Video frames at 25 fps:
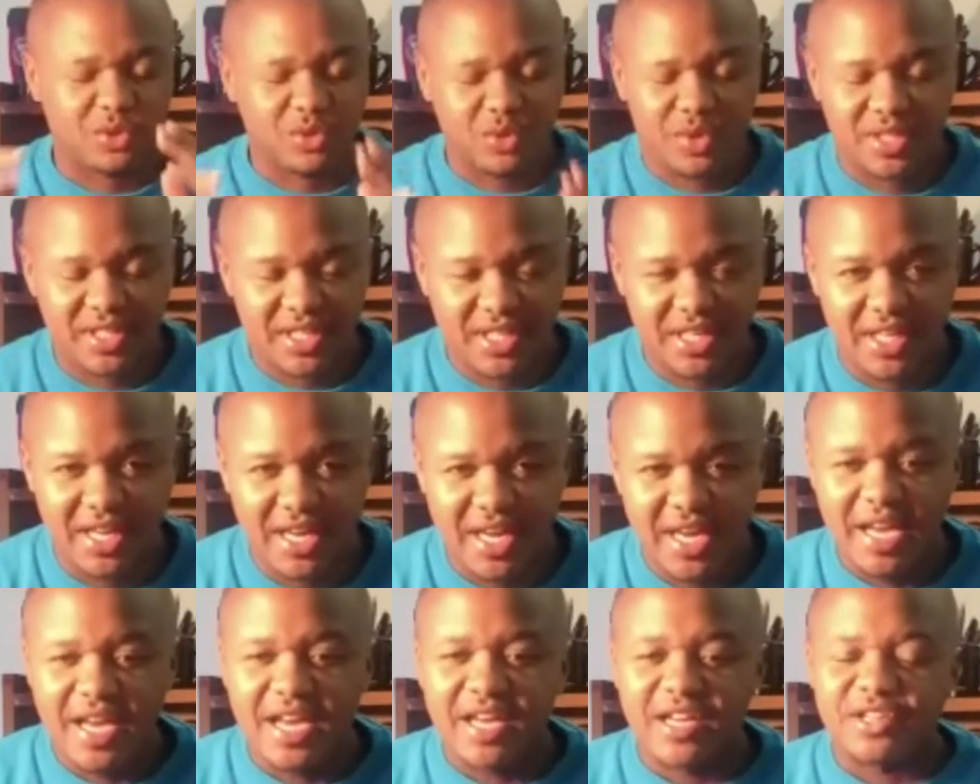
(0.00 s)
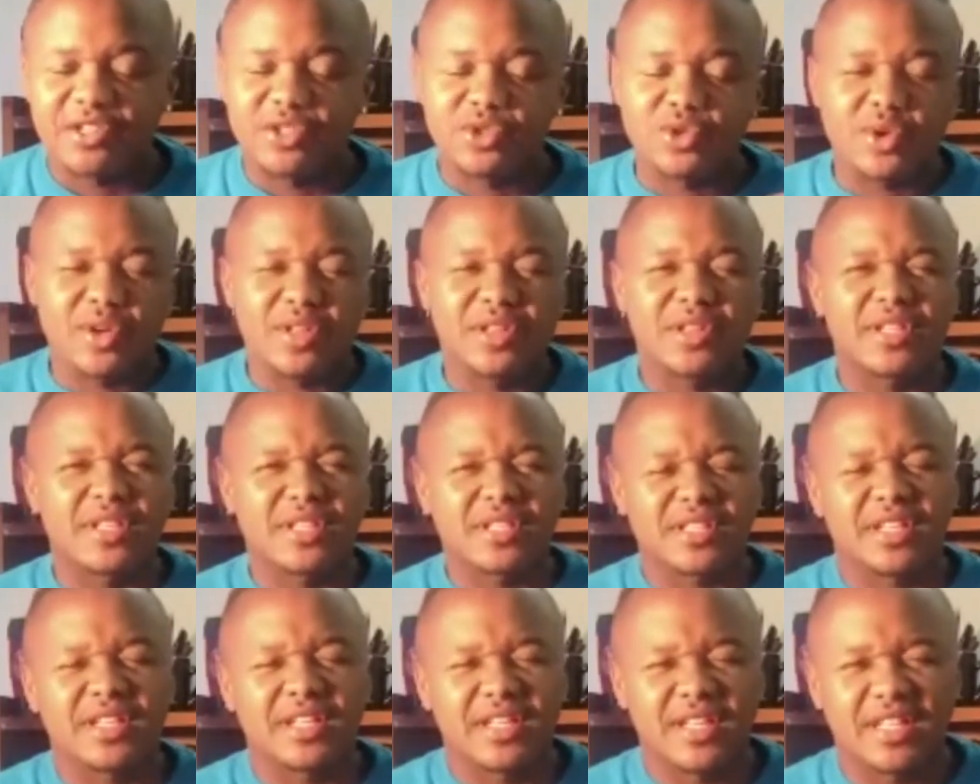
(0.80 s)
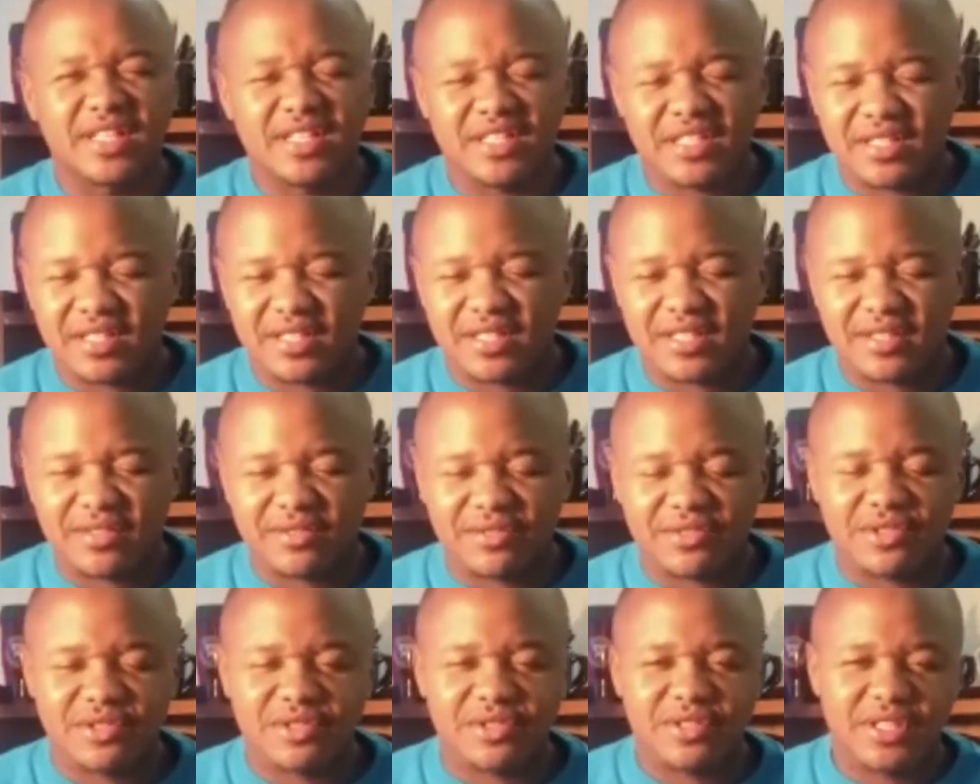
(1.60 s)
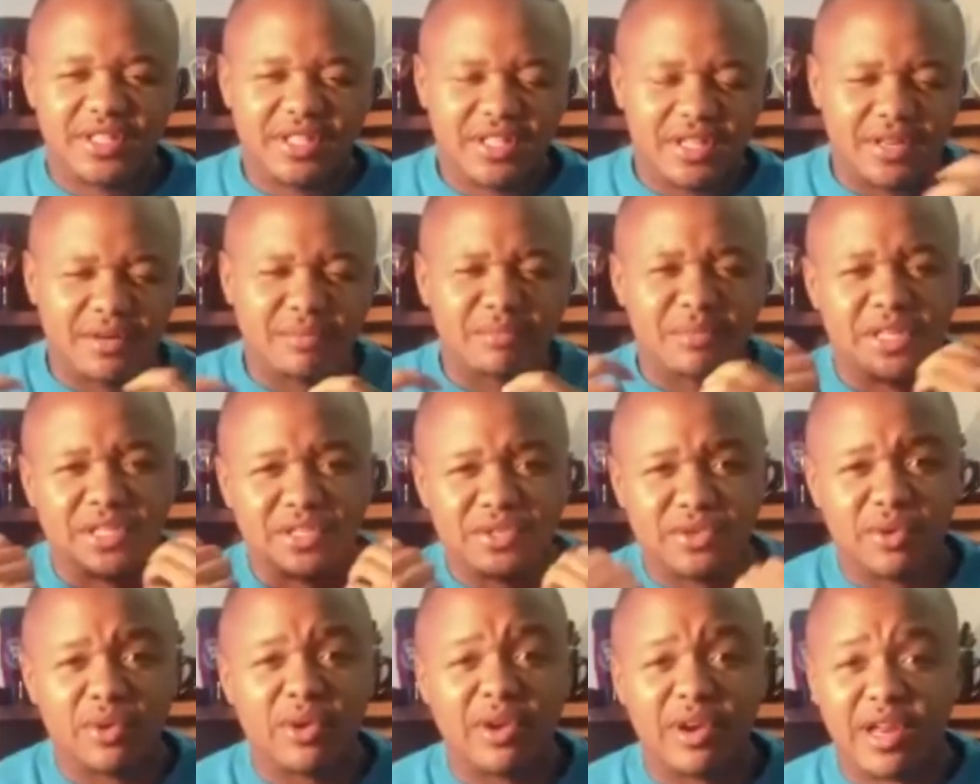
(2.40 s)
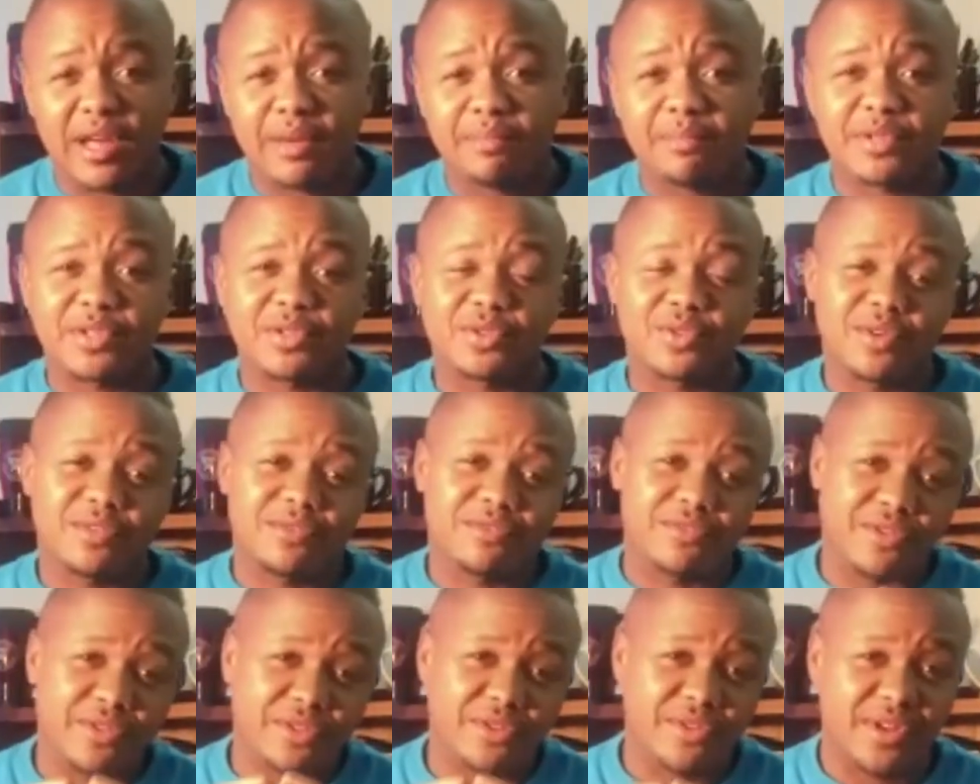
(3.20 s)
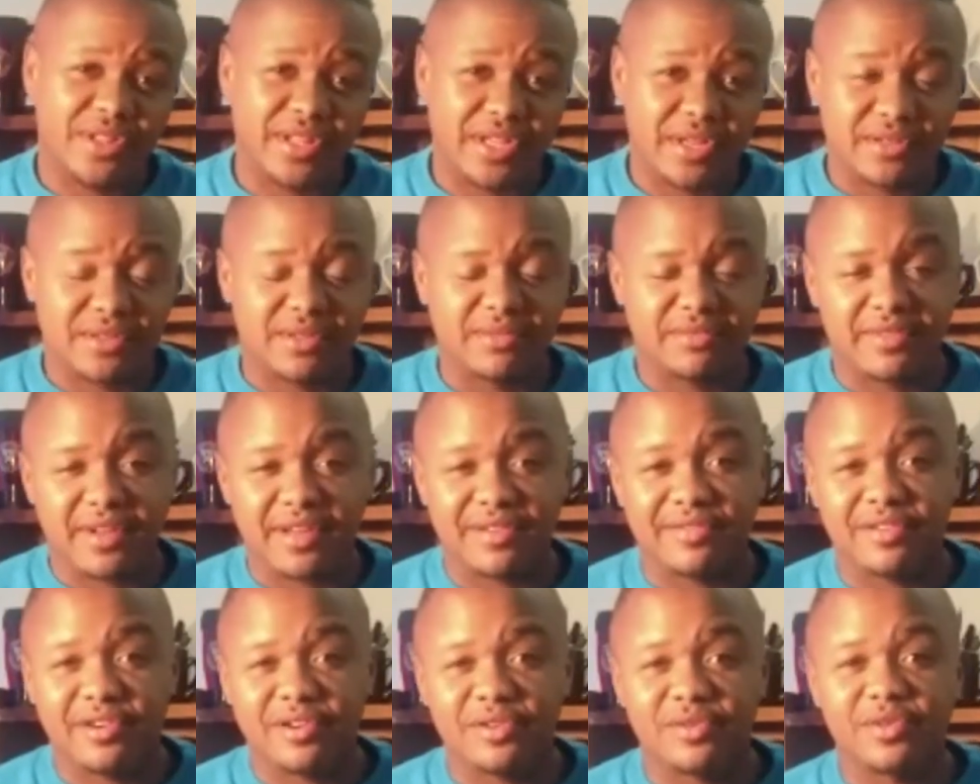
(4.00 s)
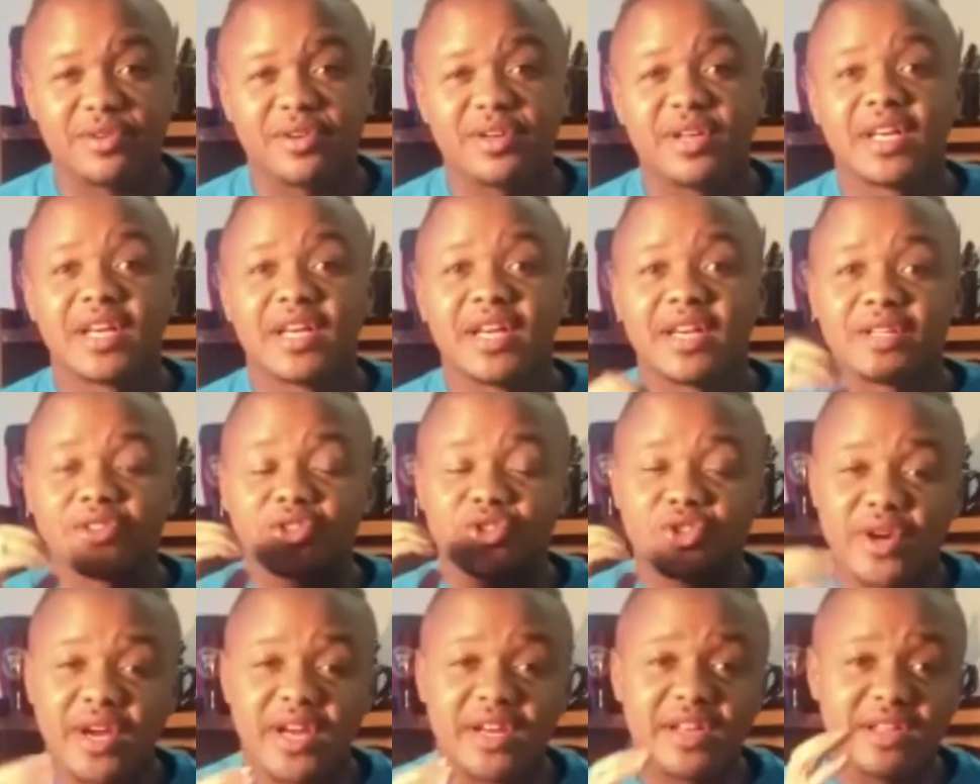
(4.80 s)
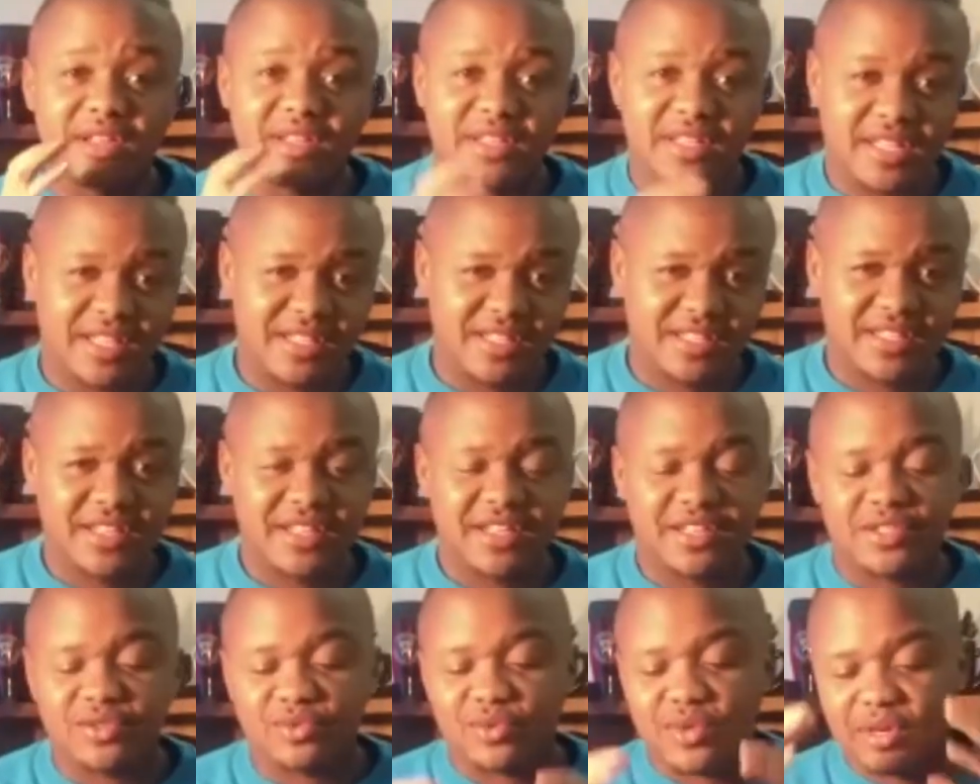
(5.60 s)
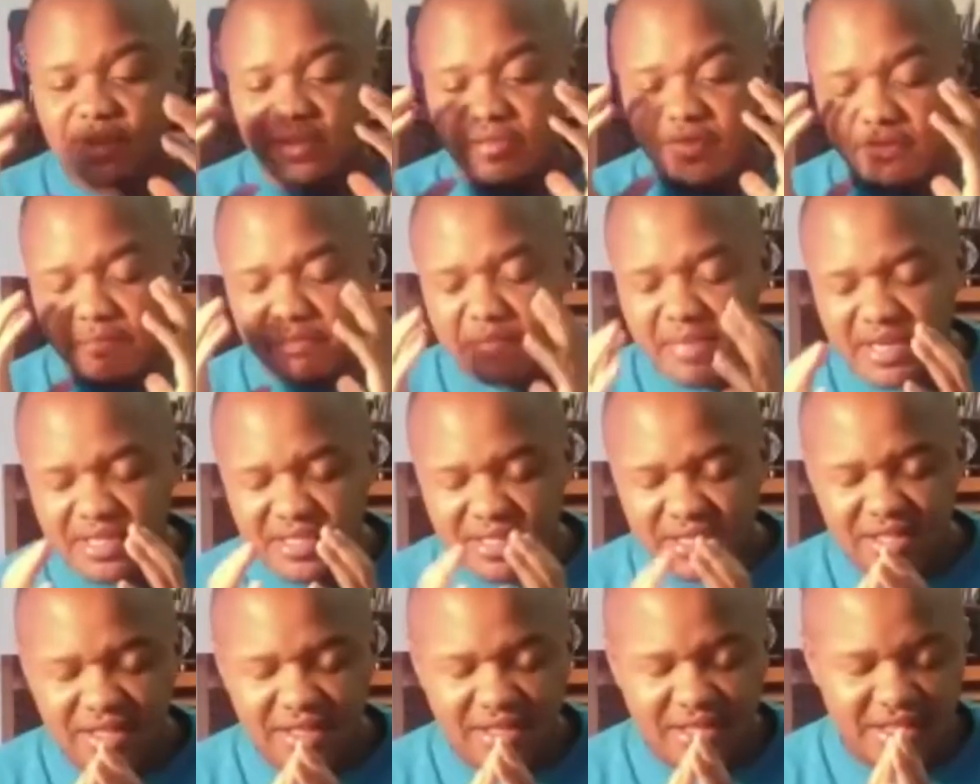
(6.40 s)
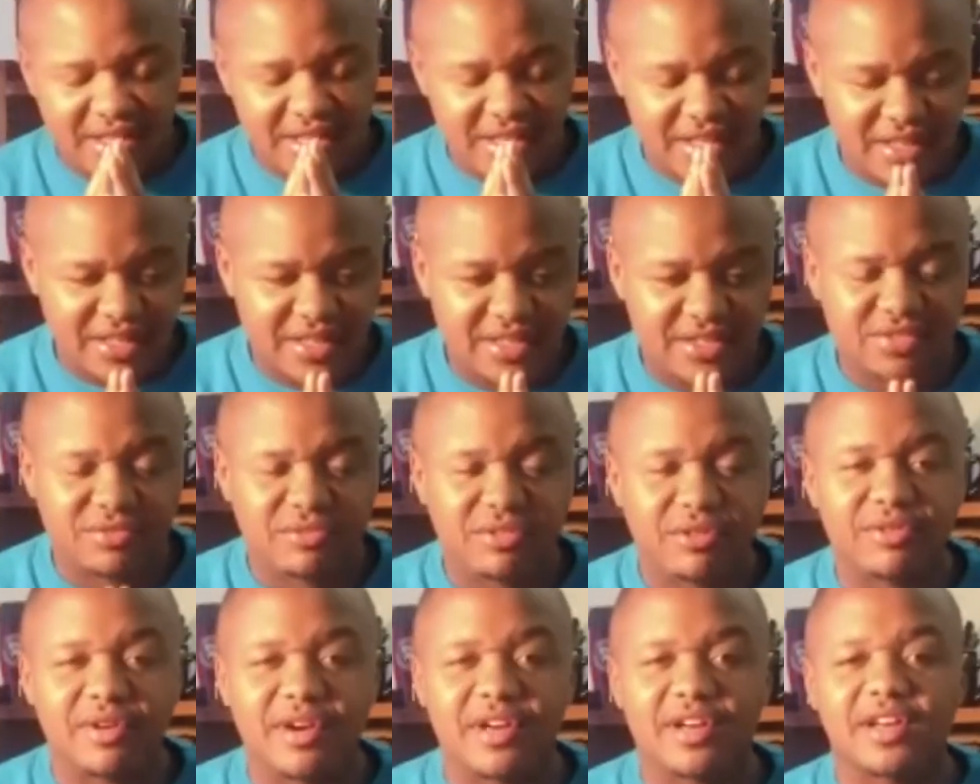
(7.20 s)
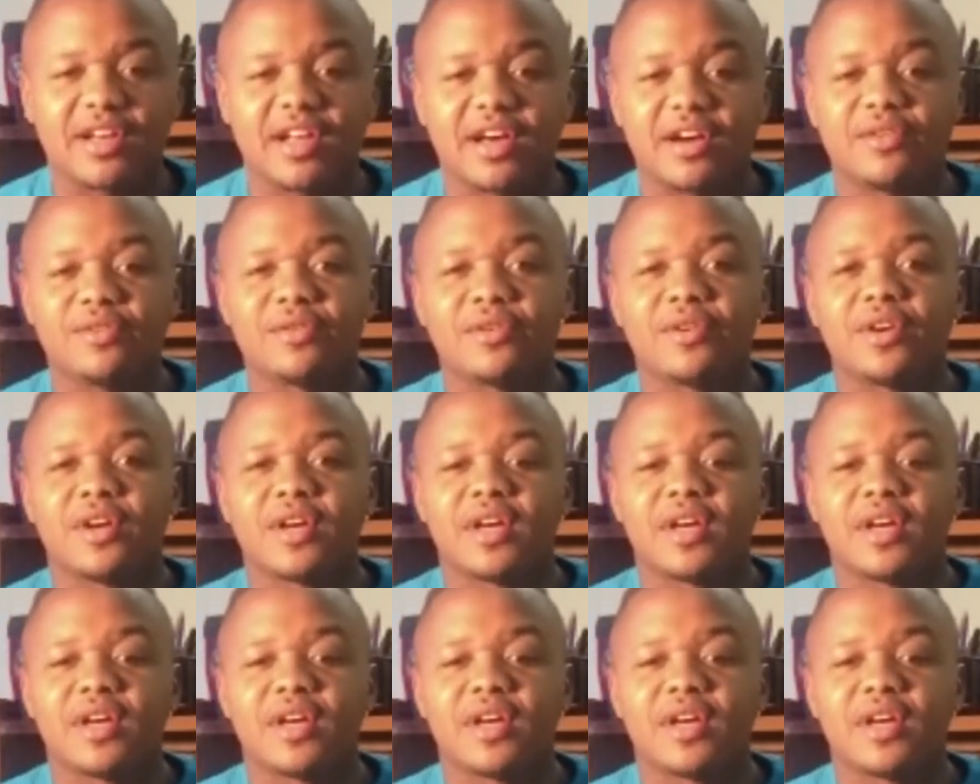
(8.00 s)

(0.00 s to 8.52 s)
Twitter. Join this initiative. A solar lamp is going for 3,500, tried and tested. It's one of the best in the industry right now,